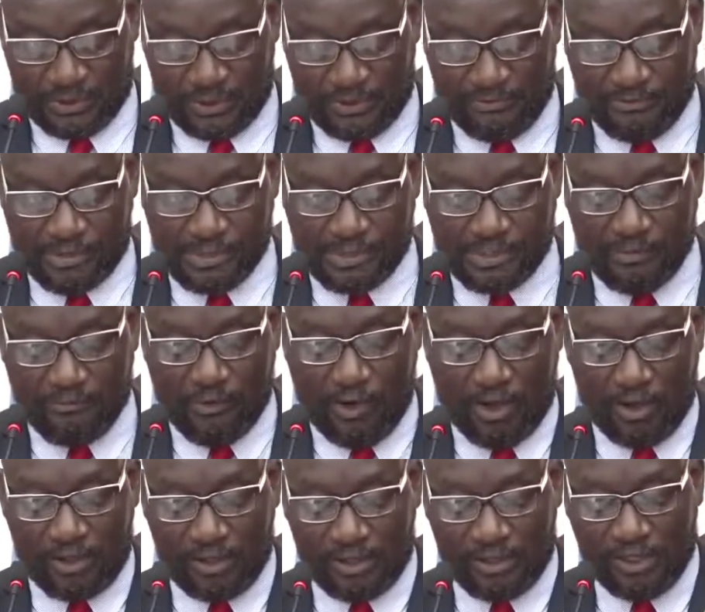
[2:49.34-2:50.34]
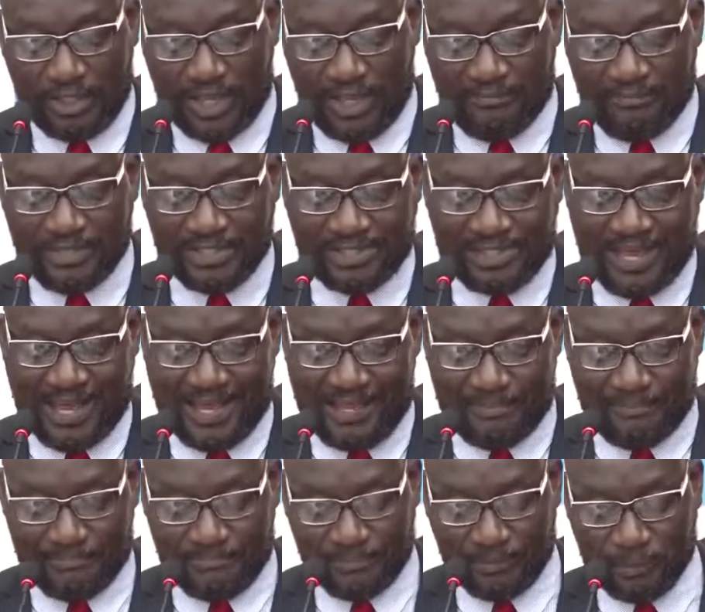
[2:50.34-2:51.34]
First of all, every
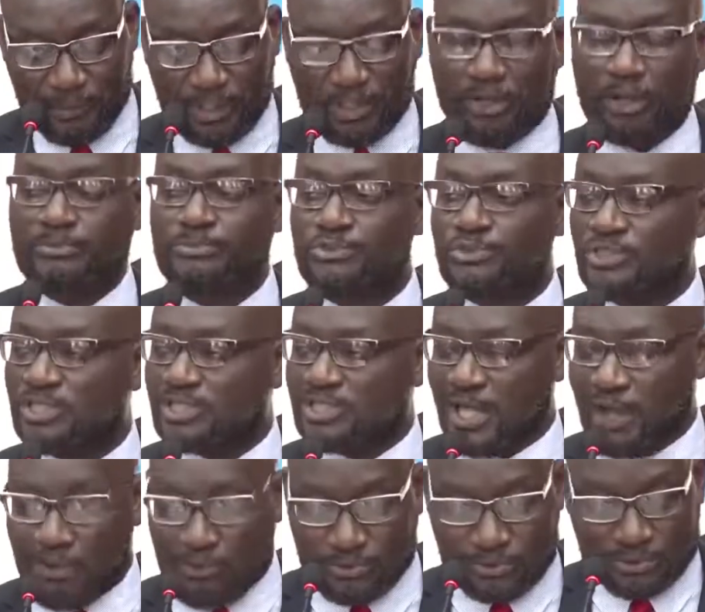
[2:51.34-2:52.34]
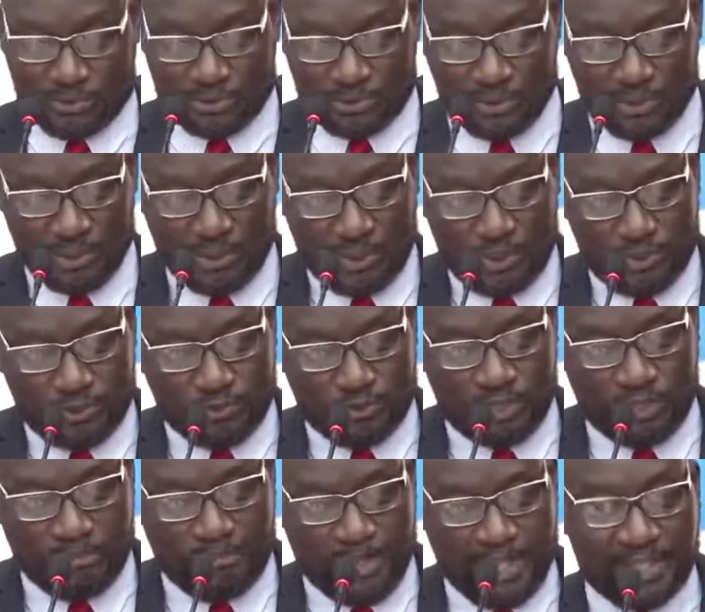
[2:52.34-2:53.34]
time we come to this House to
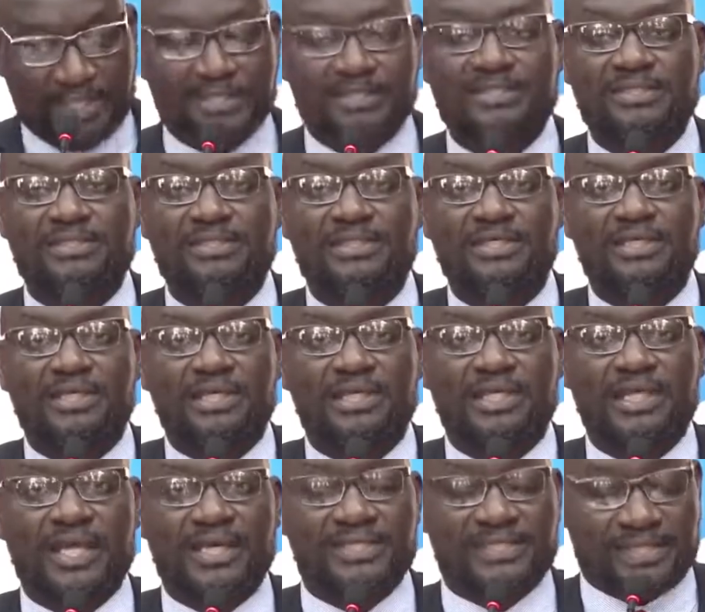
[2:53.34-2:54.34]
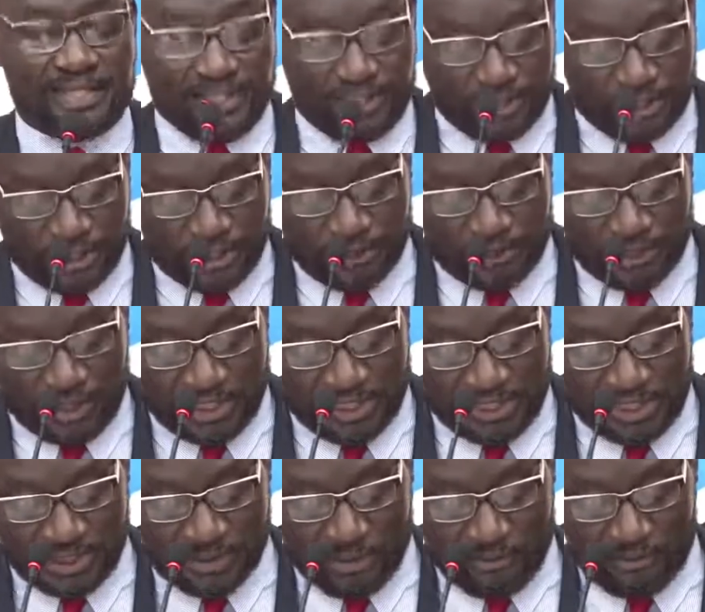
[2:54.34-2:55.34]
debate the extension to the
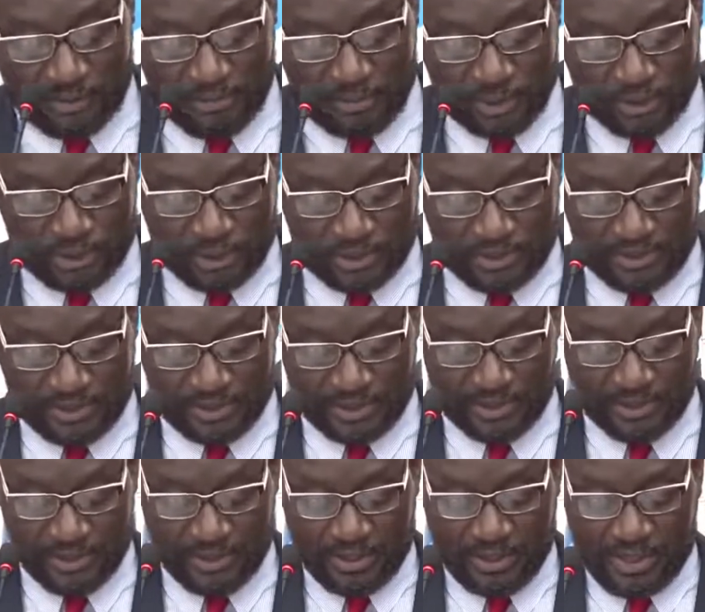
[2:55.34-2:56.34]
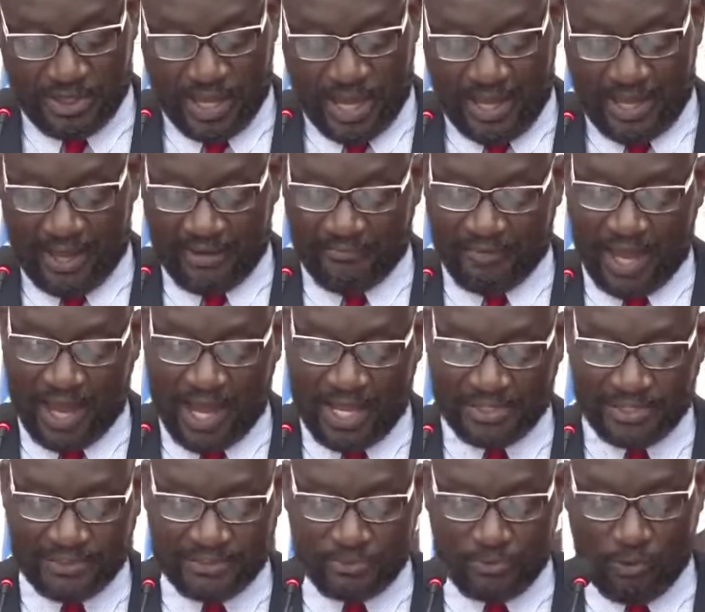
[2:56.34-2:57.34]
state of emergency, I have
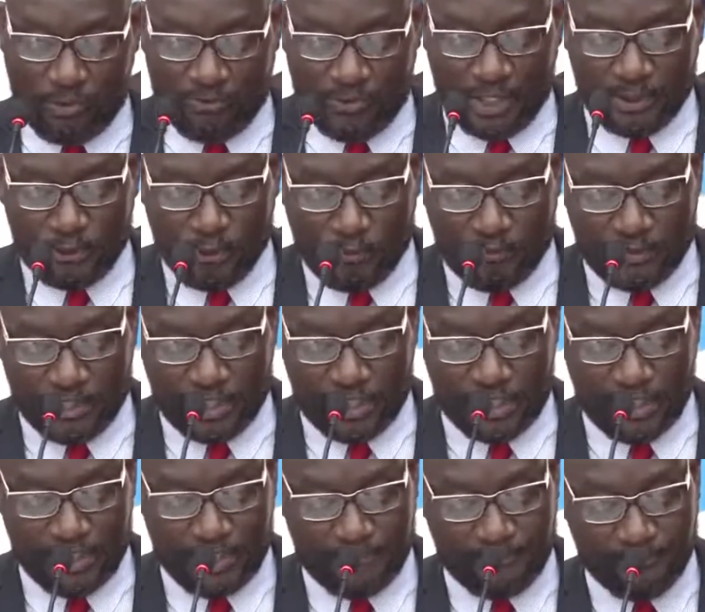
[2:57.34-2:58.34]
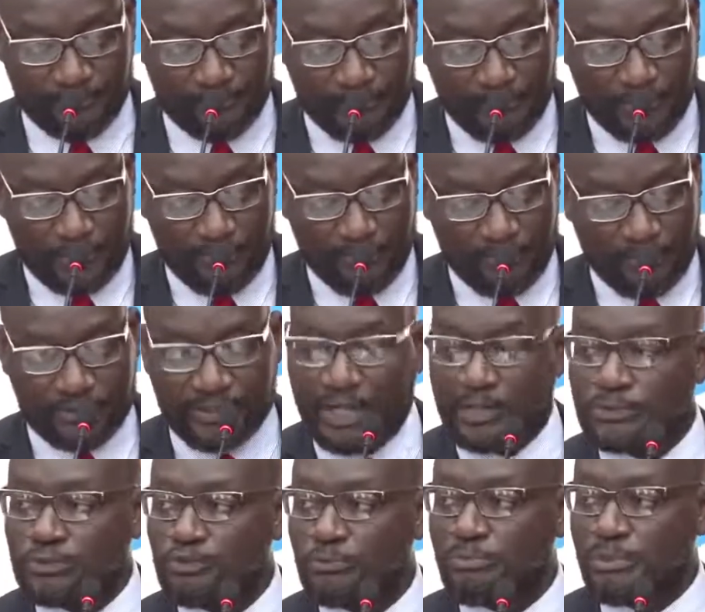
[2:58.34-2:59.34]
asked over and over again for
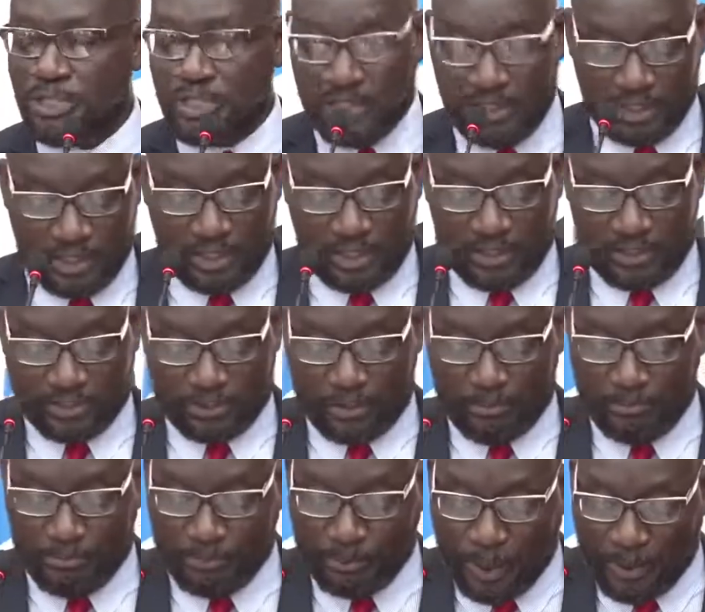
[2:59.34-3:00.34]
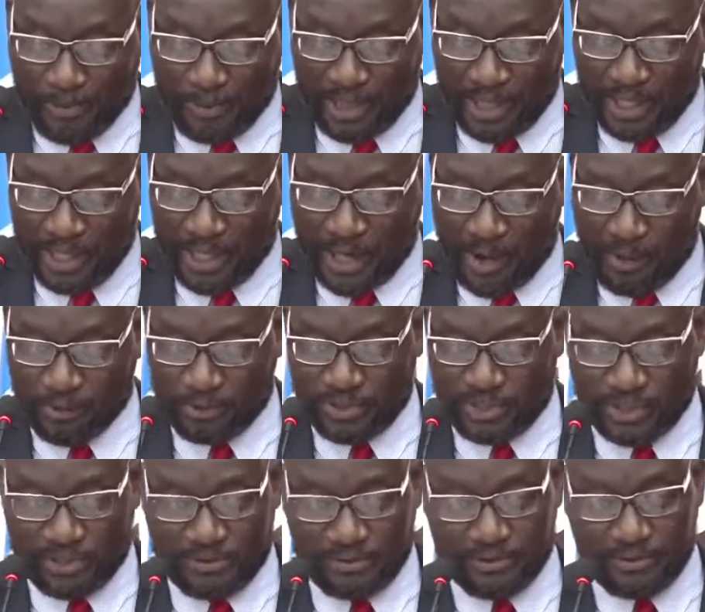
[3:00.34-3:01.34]
there to be some proper
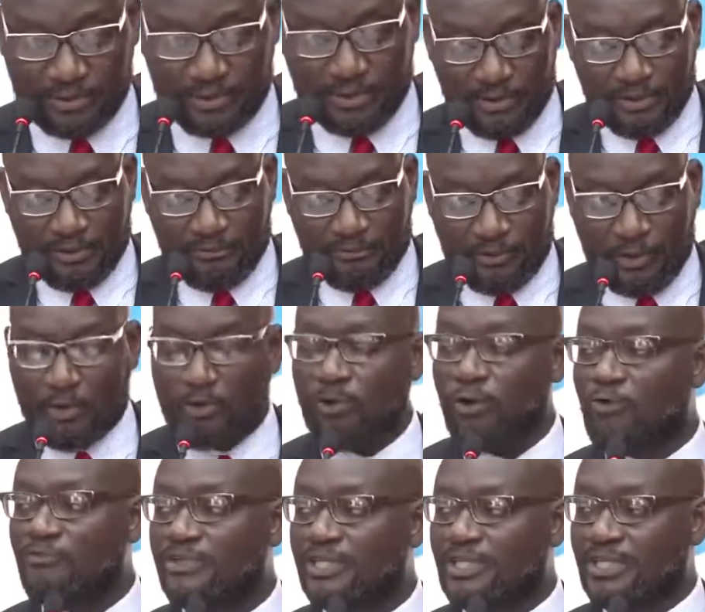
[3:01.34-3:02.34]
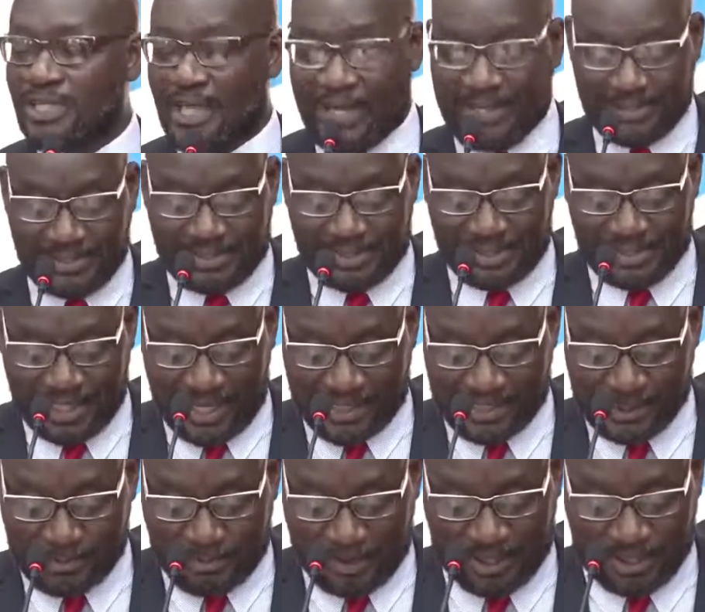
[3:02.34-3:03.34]
accounting for COVID-19
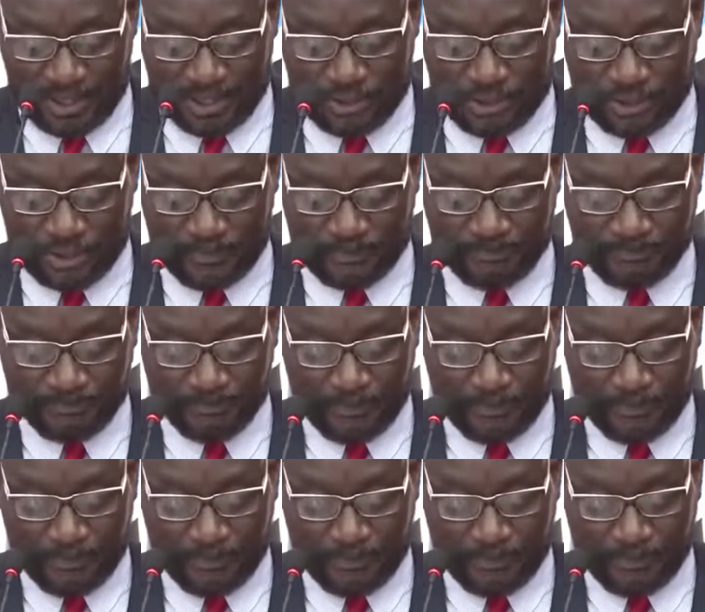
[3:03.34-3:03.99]
expenditure.